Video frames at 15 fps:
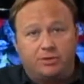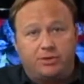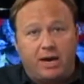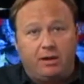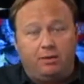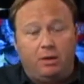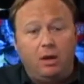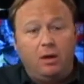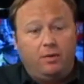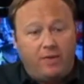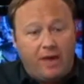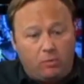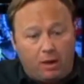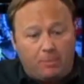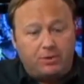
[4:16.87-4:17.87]
They
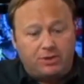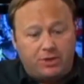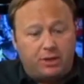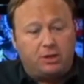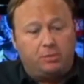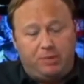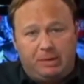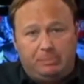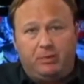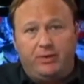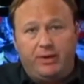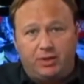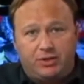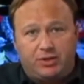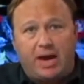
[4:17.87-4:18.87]
represent the people, the
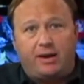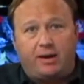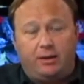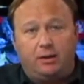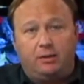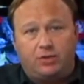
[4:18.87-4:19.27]
executive,